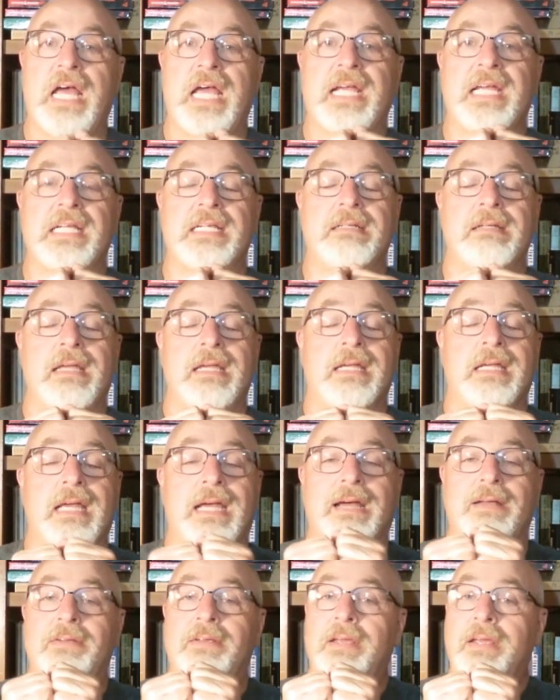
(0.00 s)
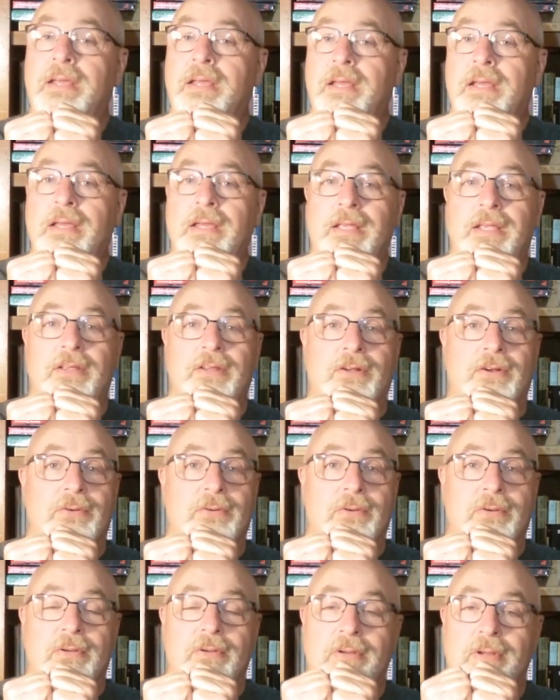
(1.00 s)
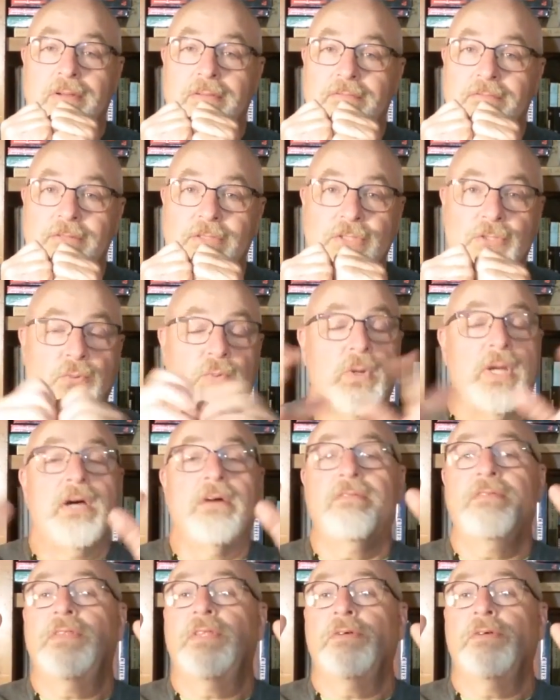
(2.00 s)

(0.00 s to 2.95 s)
I can take out, 12